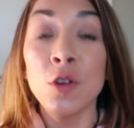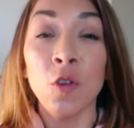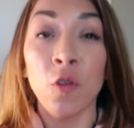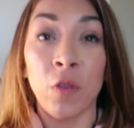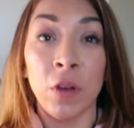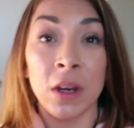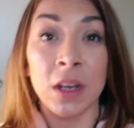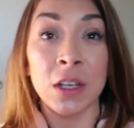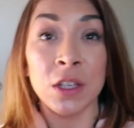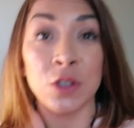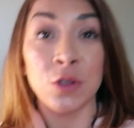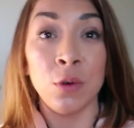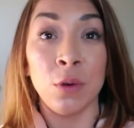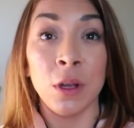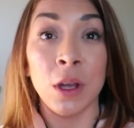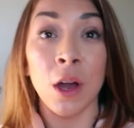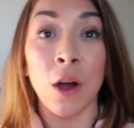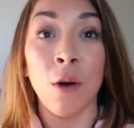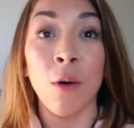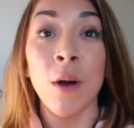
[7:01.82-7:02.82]
new fitness
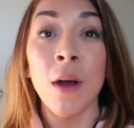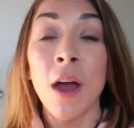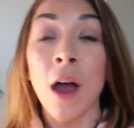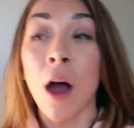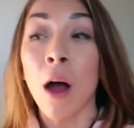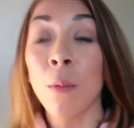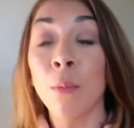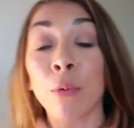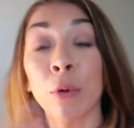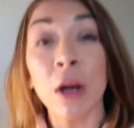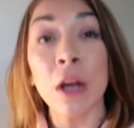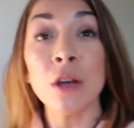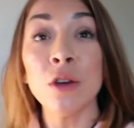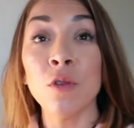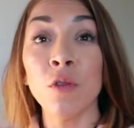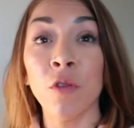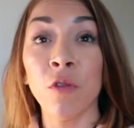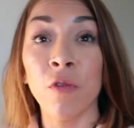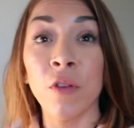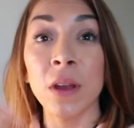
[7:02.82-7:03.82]
studio, a brand
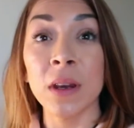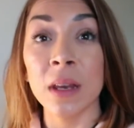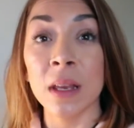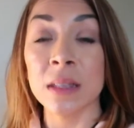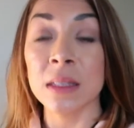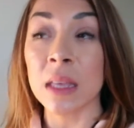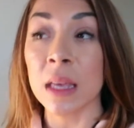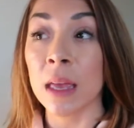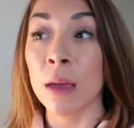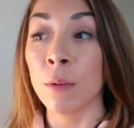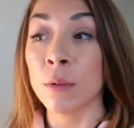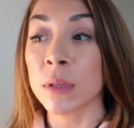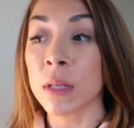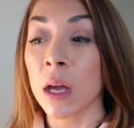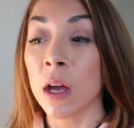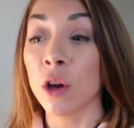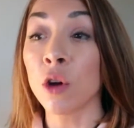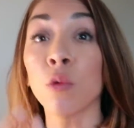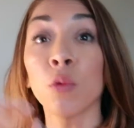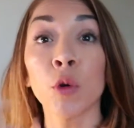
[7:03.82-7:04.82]
new fitness, like it was
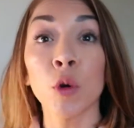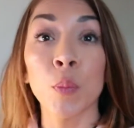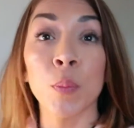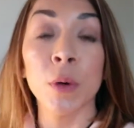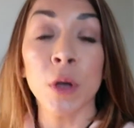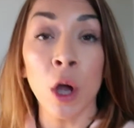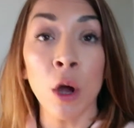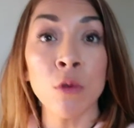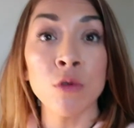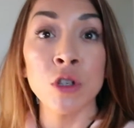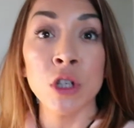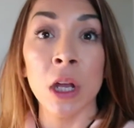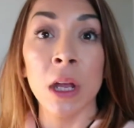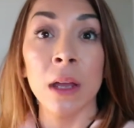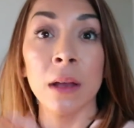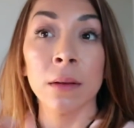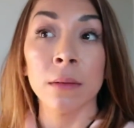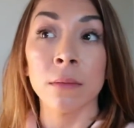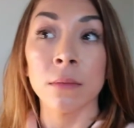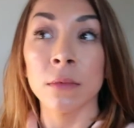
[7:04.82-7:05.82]
a group
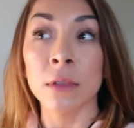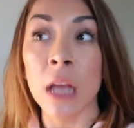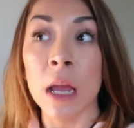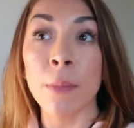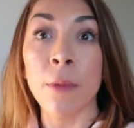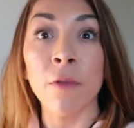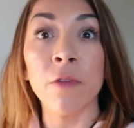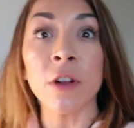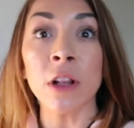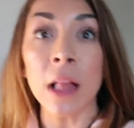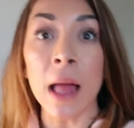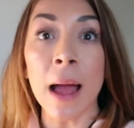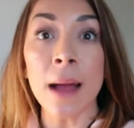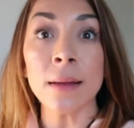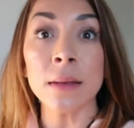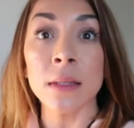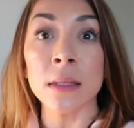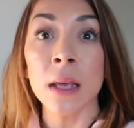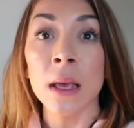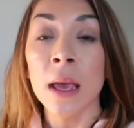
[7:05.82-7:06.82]
coaching type of
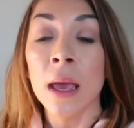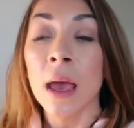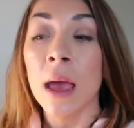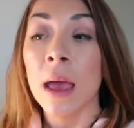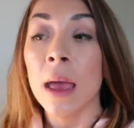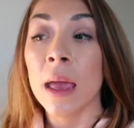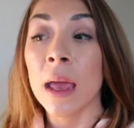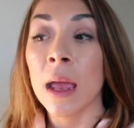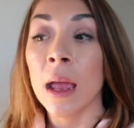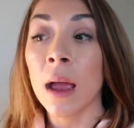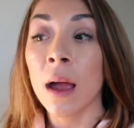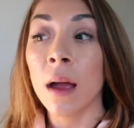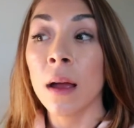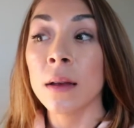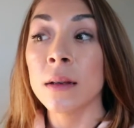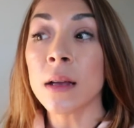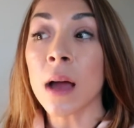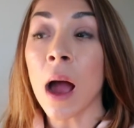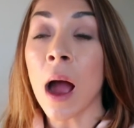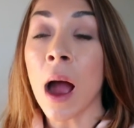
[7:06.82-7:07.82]
class
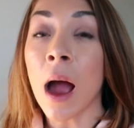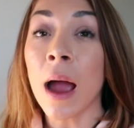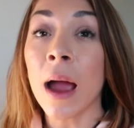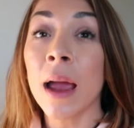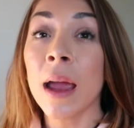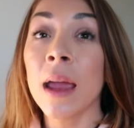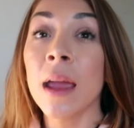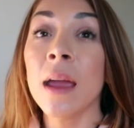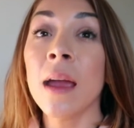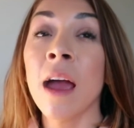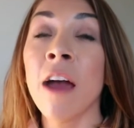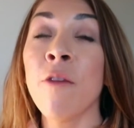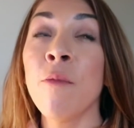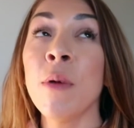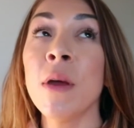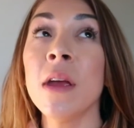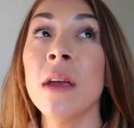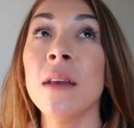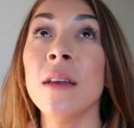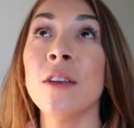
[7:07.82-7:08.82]
and I have
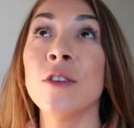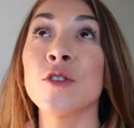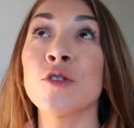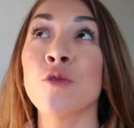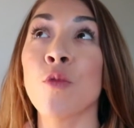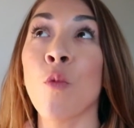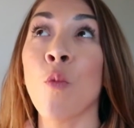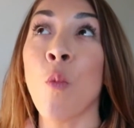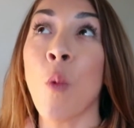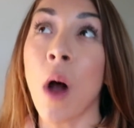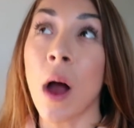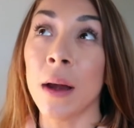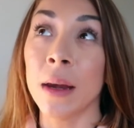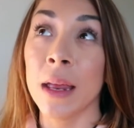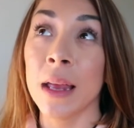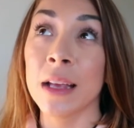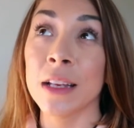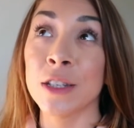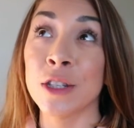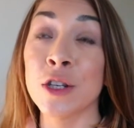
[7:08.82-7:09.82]
been
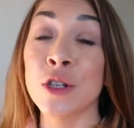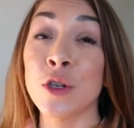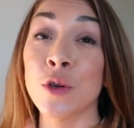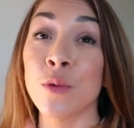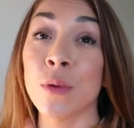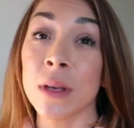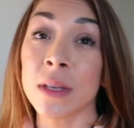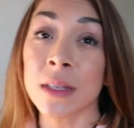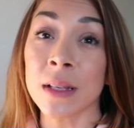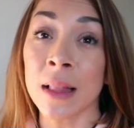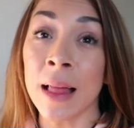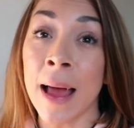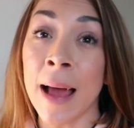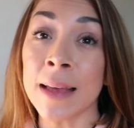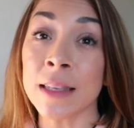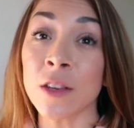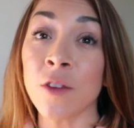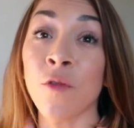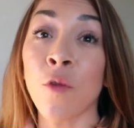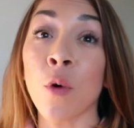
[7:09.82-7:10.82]
wanting to do this
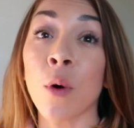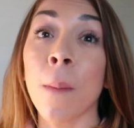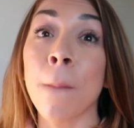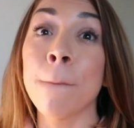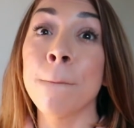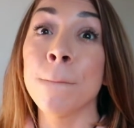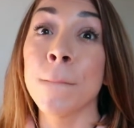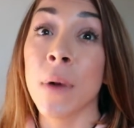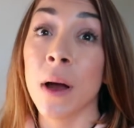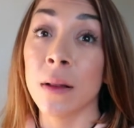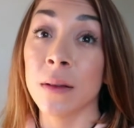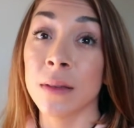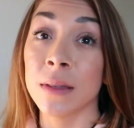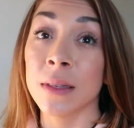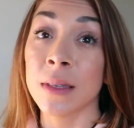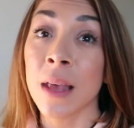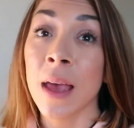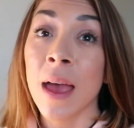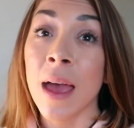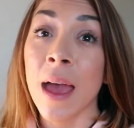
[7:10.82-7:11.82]
class for
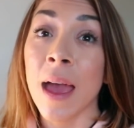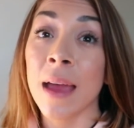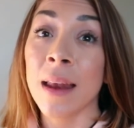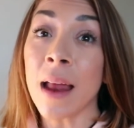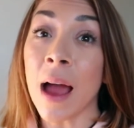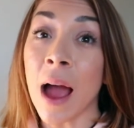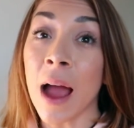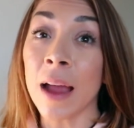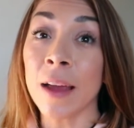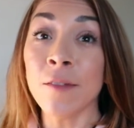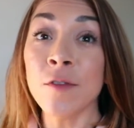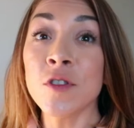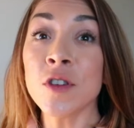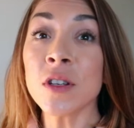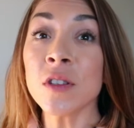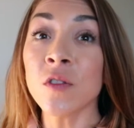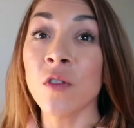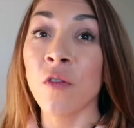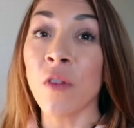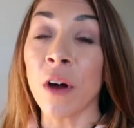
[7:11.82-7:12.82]
months and I've
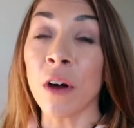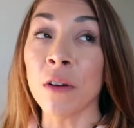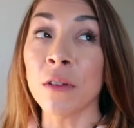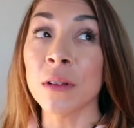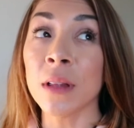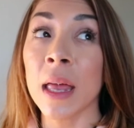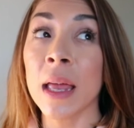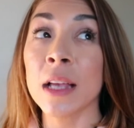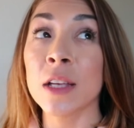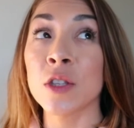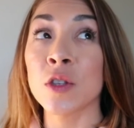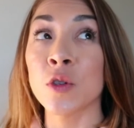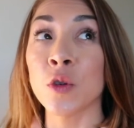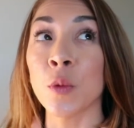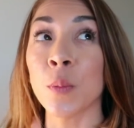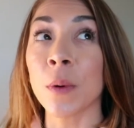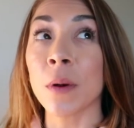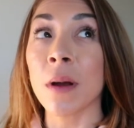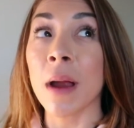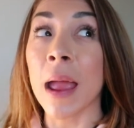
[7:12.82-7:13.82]
just felt like
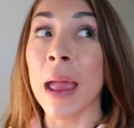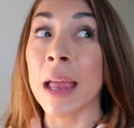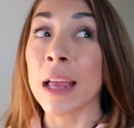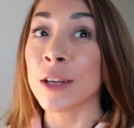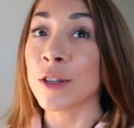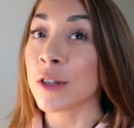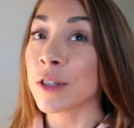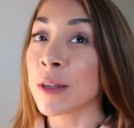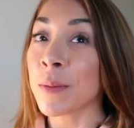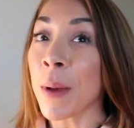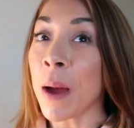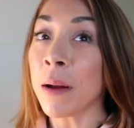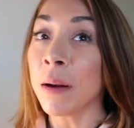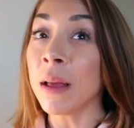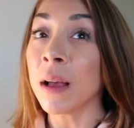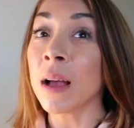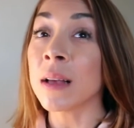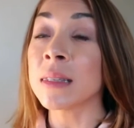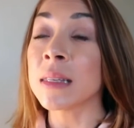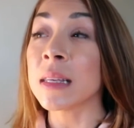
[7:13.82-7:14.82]
super anxious about
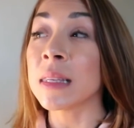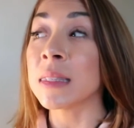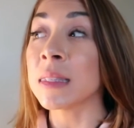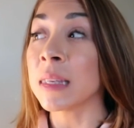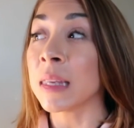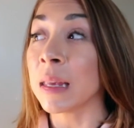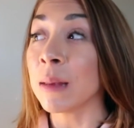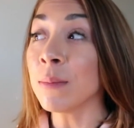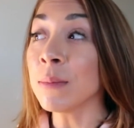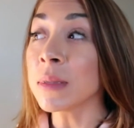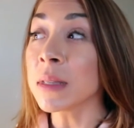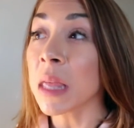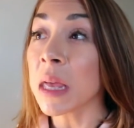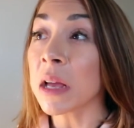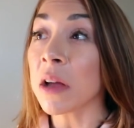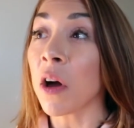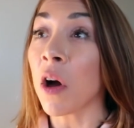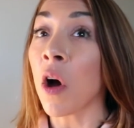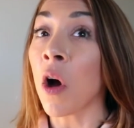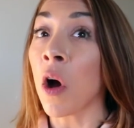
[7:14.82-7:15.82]
it because it seems
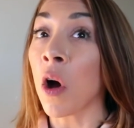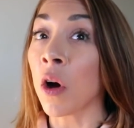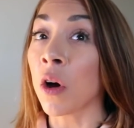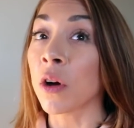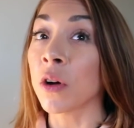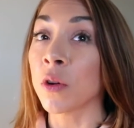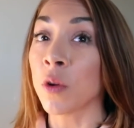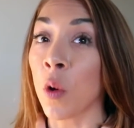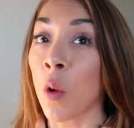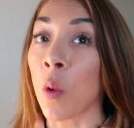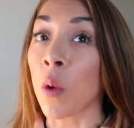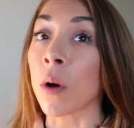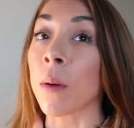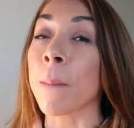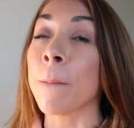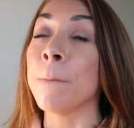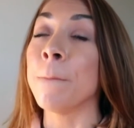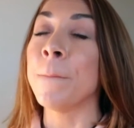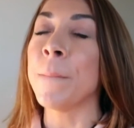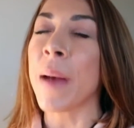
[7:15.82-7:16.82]
like a
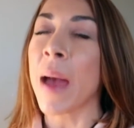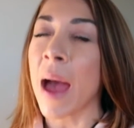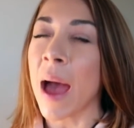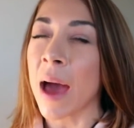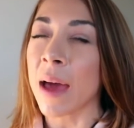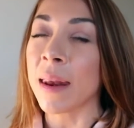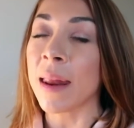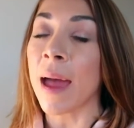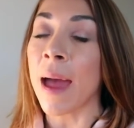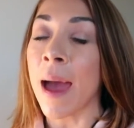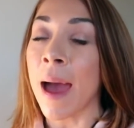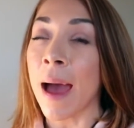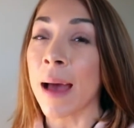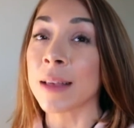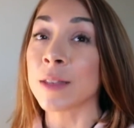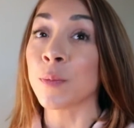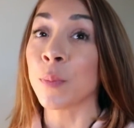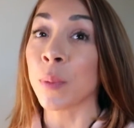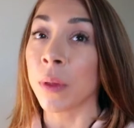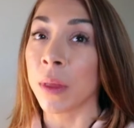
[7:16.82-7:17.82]
hardcore
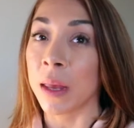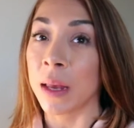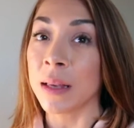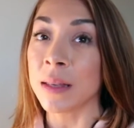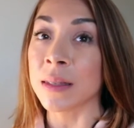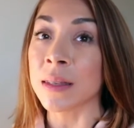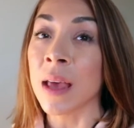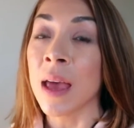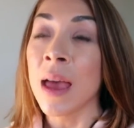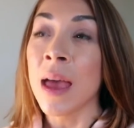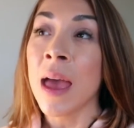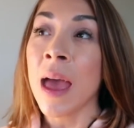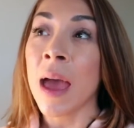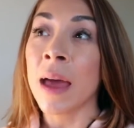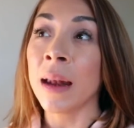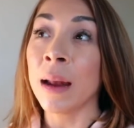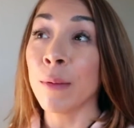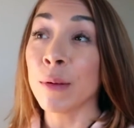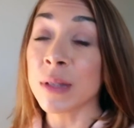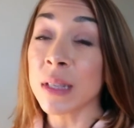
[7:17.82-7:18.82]
badass place
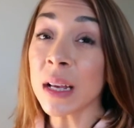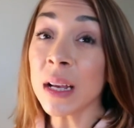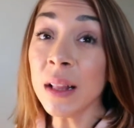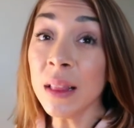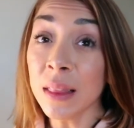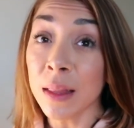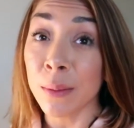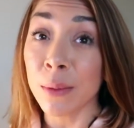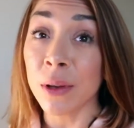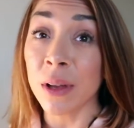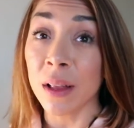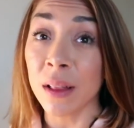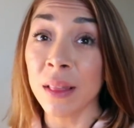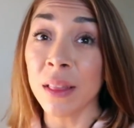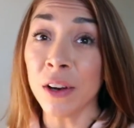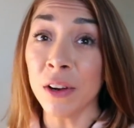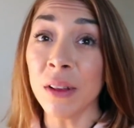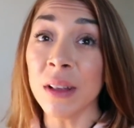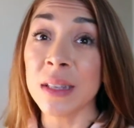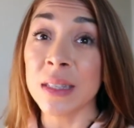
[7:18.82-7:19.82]
and I was like a, li a
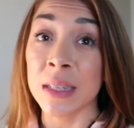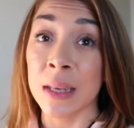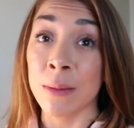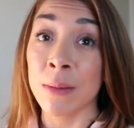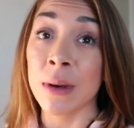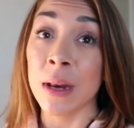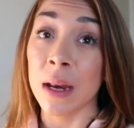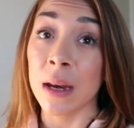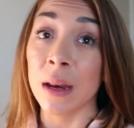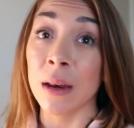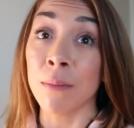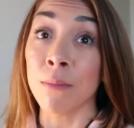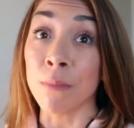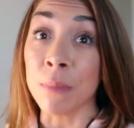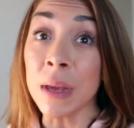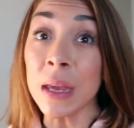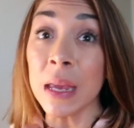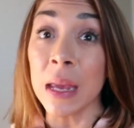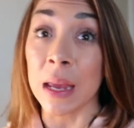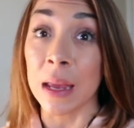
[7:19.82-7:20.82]
little intimidated.
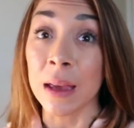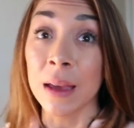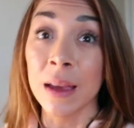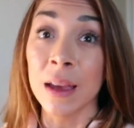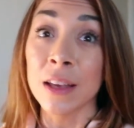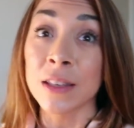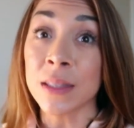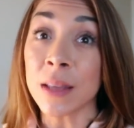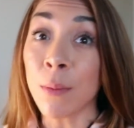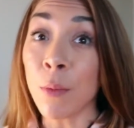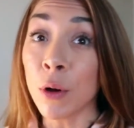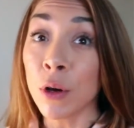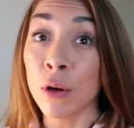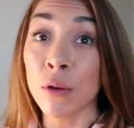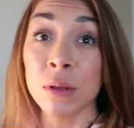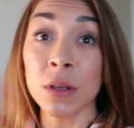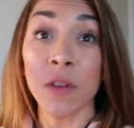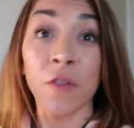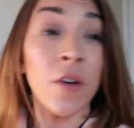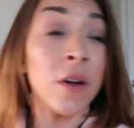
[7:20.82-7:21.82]
Me, someone
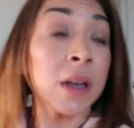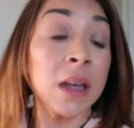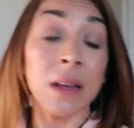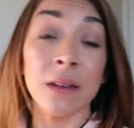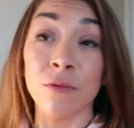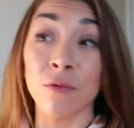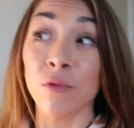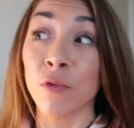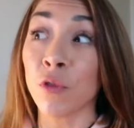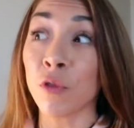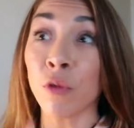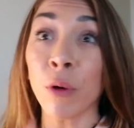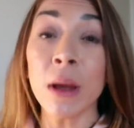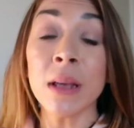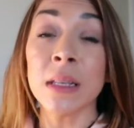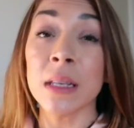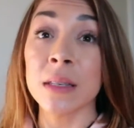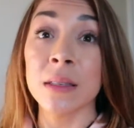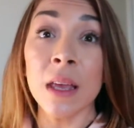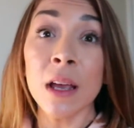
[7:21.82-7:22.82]
who's a fucking
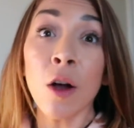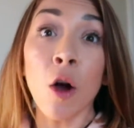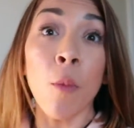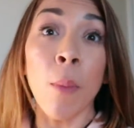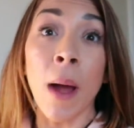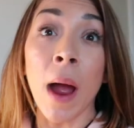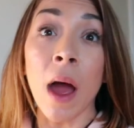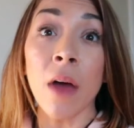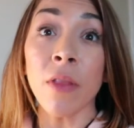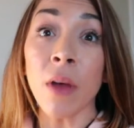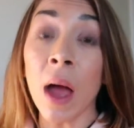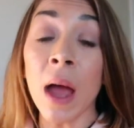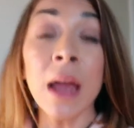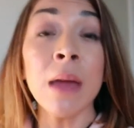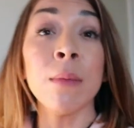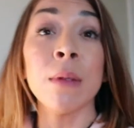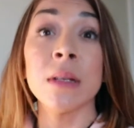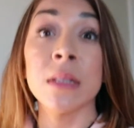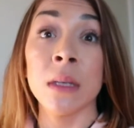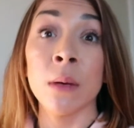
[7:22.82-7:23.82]
crazy psychopath,
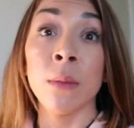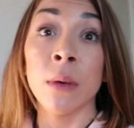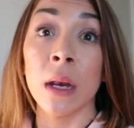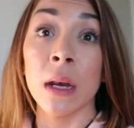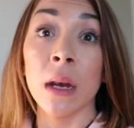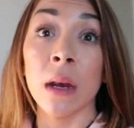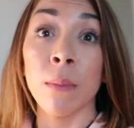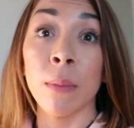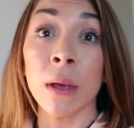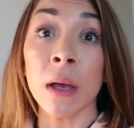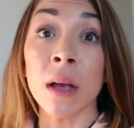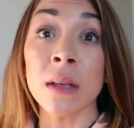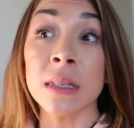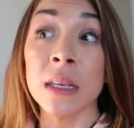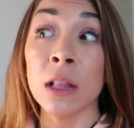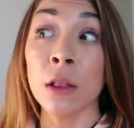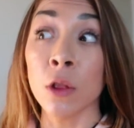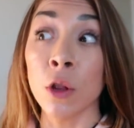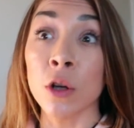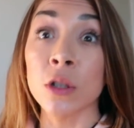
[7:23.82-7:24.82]
I'm intimidated because
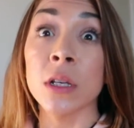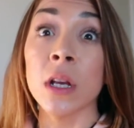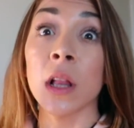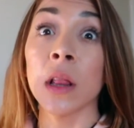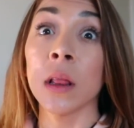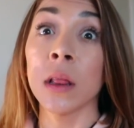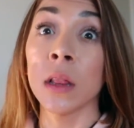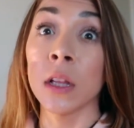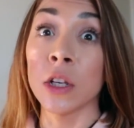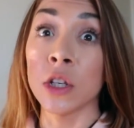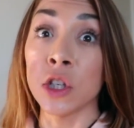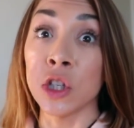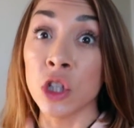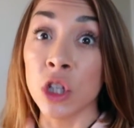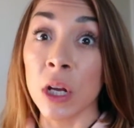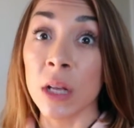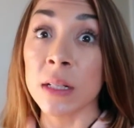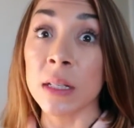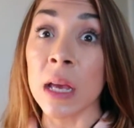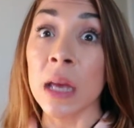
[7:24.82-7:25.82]
it looked
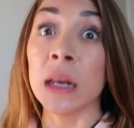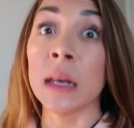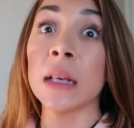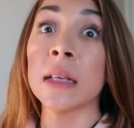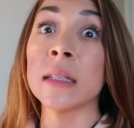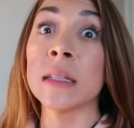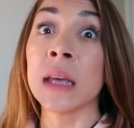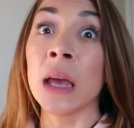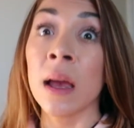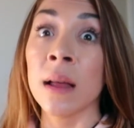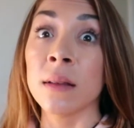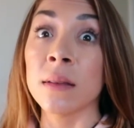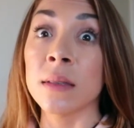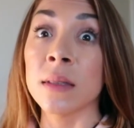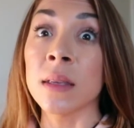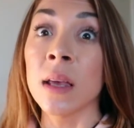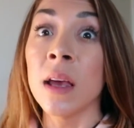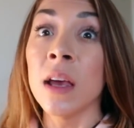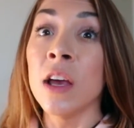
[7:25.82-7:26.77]
legit and intense.